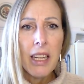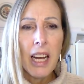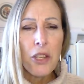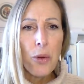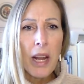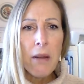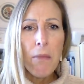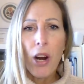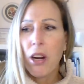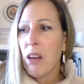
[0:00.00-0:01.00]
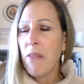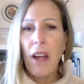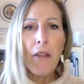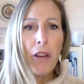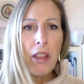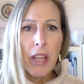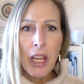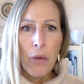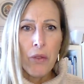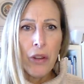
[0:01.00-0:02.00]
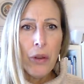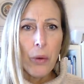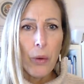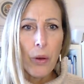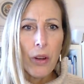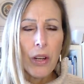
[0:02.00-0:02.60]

a trademark of everything you do.